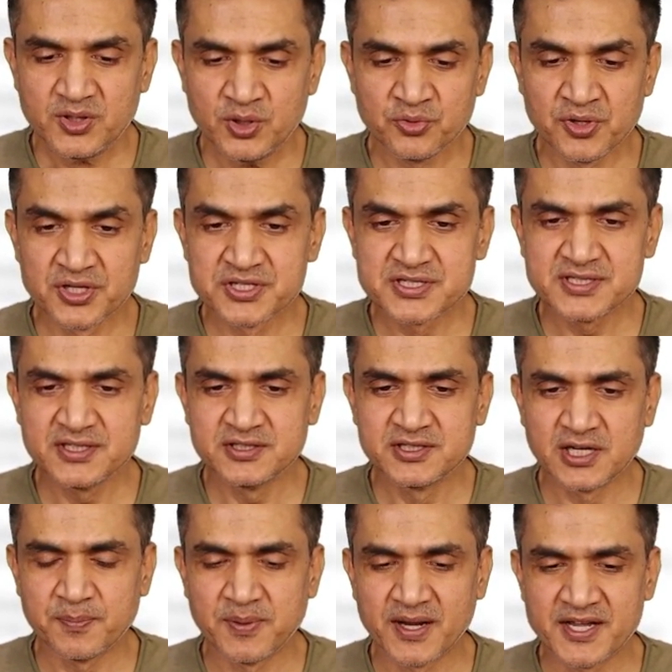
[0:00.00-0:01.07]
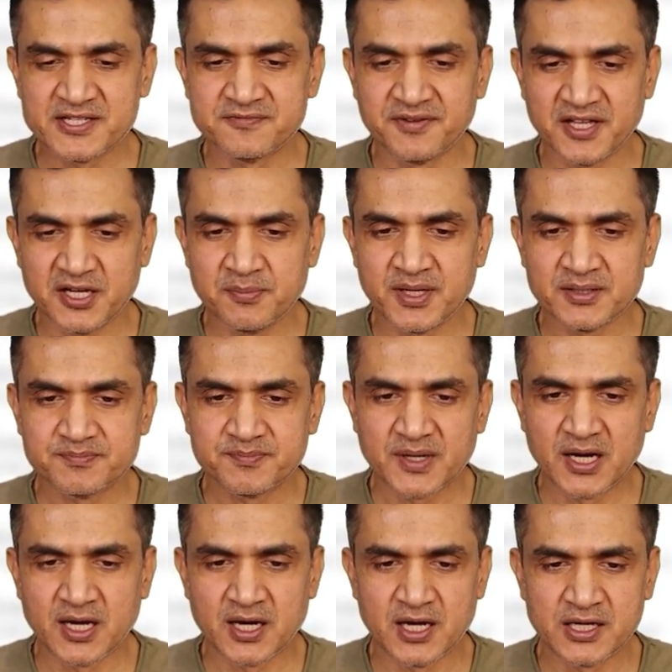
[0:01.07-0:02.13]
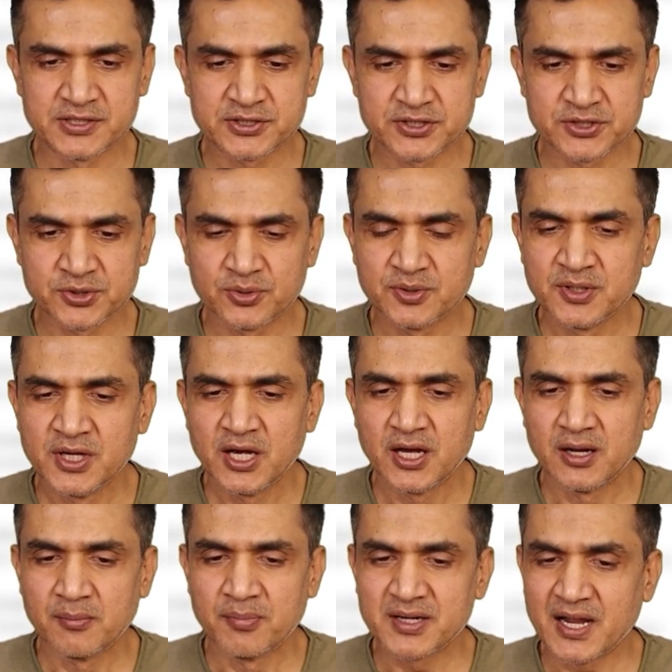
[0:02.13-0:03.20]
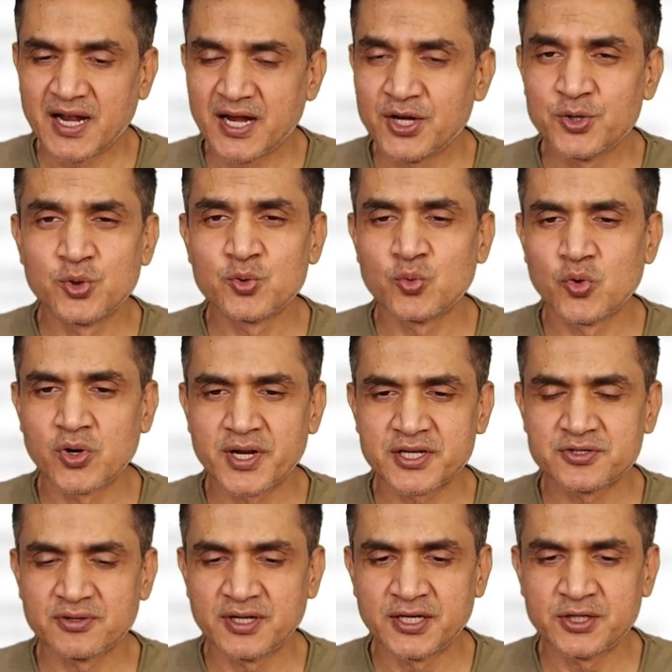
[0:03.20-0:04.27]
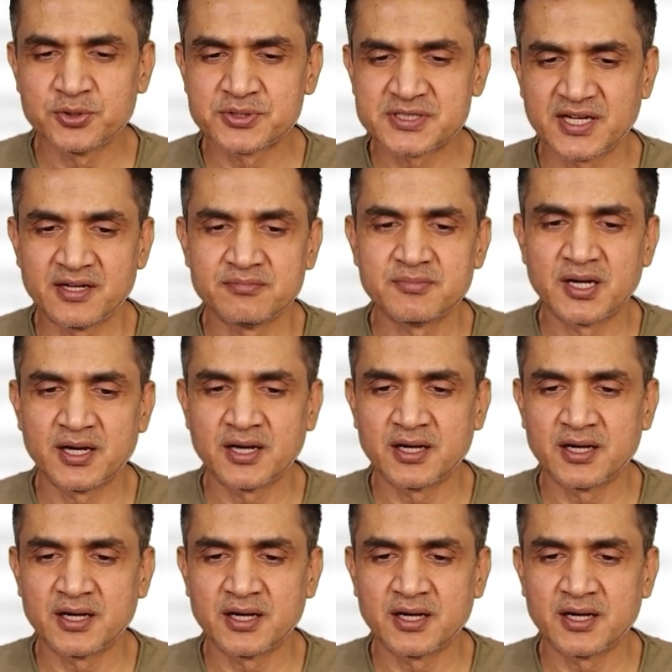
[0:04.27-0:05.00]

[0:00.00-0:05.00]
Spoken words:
the reply is very big. But I don't want actually to send